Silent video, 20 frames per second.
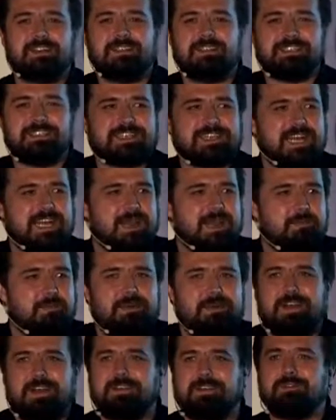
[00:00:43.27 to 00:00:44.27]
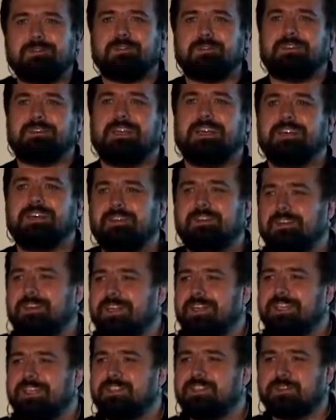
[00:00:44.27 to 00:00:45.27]
disclaimer, a
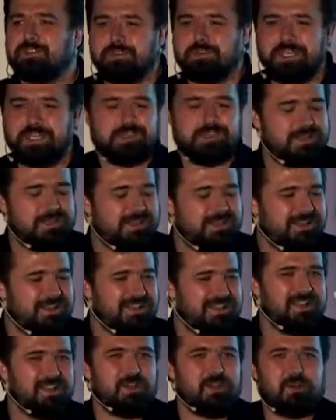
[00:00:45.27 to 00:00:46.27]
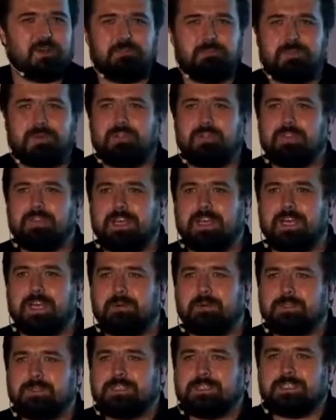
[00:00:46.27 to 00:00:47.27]
history. On Monday, I
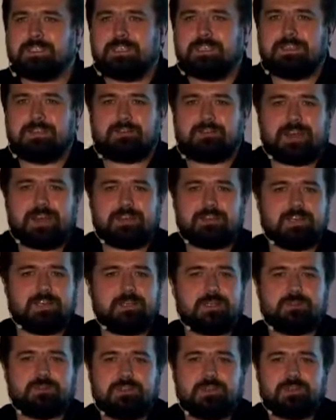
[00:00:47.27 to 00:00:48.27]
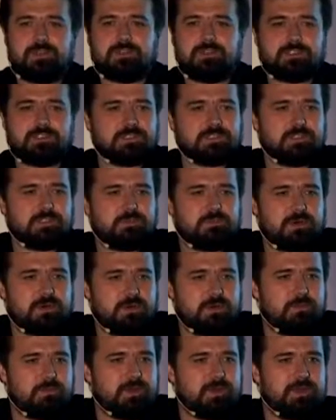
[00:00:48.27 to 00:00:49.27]
was dragged out to a concert
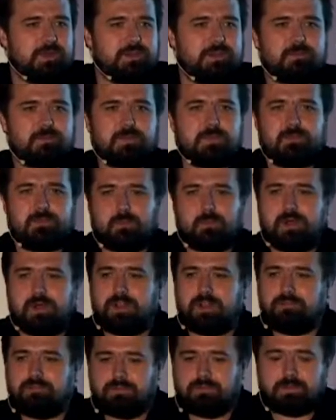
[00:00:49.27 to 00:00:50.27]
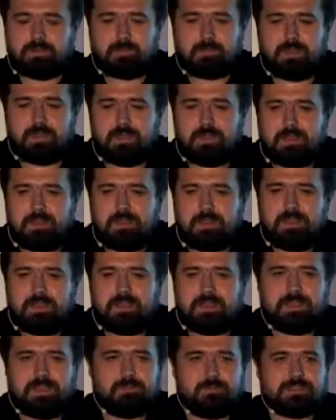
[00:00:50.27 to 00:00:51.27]
by my wife.
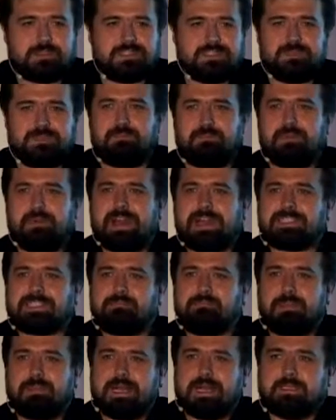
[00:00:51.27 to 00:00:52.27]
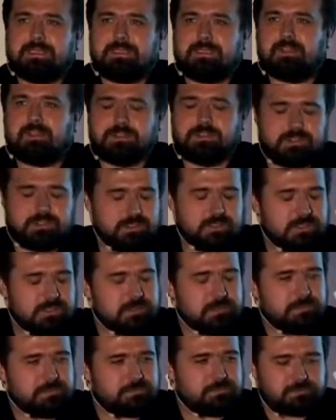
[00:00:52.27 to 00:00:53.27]
It was this brass band concert.
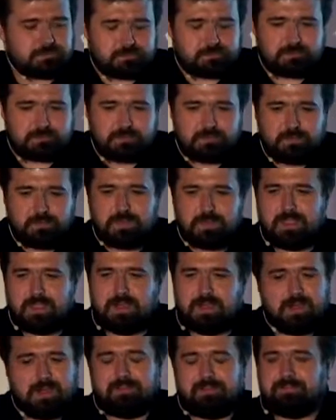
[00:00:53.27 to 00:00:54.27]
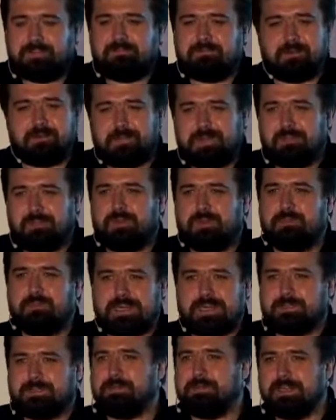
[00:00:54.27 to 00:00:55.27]
I have never been to a
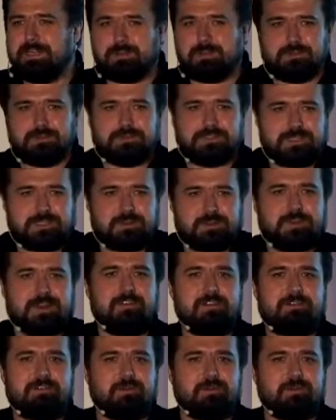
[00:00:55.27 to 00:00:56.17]
brass band concert or